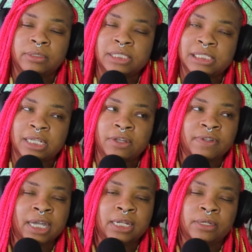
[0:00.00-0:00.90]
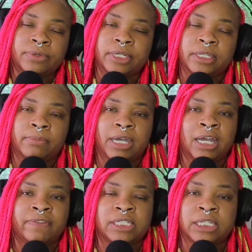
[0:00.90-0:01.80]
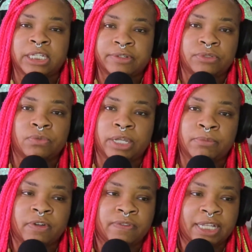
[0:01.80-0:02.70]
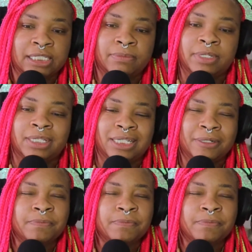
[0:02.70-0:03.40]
self-guided curriculum obviously gives you way more flexibility.